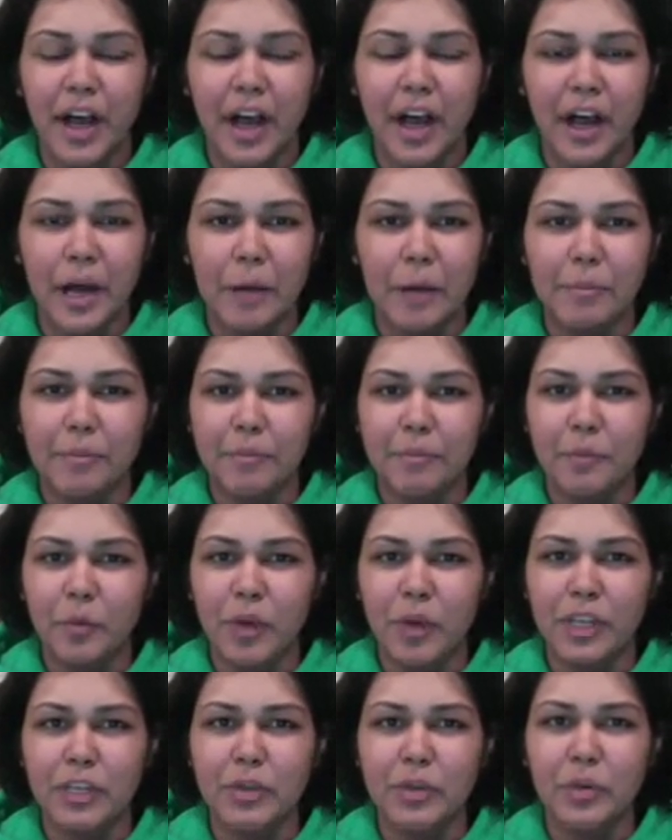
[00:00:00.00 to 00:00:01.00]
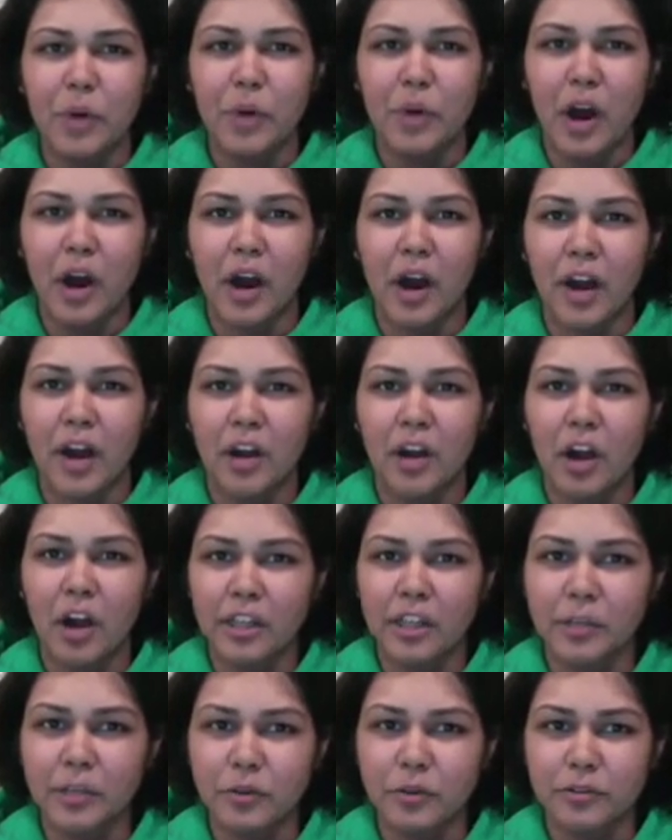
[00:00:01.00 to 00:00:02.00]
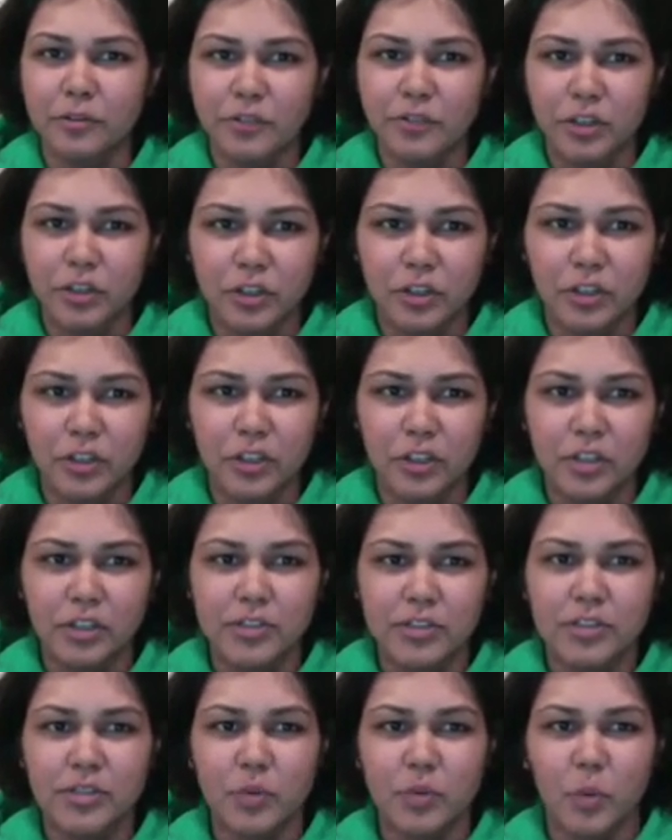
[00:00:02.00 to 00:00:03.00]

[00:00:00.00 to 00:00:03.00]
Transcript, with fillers: um, when you are calling referrals